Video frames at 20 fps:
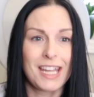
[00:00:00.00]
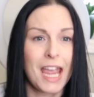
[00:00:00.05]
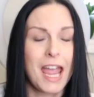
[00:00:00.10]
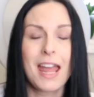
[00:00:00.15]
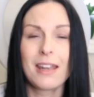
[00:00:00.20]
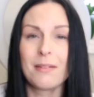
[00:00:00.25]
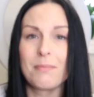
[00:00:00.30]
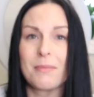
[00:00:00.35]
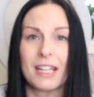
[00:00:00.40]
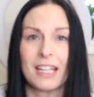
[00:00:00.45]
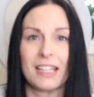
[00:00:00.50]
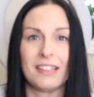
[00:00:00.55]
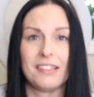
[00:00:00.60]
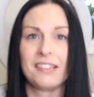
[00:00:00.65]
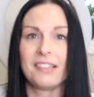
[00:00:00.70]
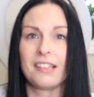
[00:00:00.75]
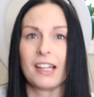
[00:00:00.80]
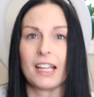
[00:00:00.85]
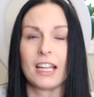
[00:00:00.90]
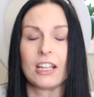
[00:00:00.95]
10
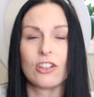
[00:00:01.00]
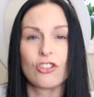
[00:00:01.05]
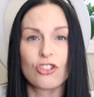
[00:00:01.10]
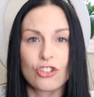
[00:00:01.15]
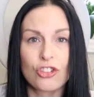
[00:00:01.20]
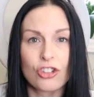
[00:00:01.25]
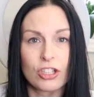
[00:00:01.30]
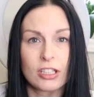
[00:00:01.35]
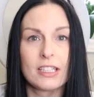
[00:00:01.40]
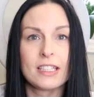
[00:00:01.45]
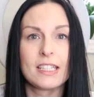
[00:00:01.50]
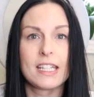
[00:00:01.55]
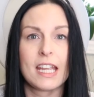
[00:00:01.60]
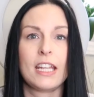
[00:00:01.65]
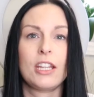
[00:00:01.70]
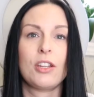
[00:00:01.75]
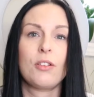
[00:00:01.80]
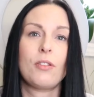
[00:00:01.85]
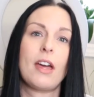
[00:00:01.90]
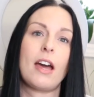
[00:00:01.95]
minutes, like it shouldn't
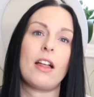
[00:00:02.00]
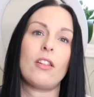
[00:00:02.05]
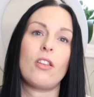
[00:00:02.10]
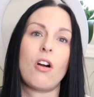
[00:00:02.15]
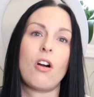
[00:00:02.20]
take you that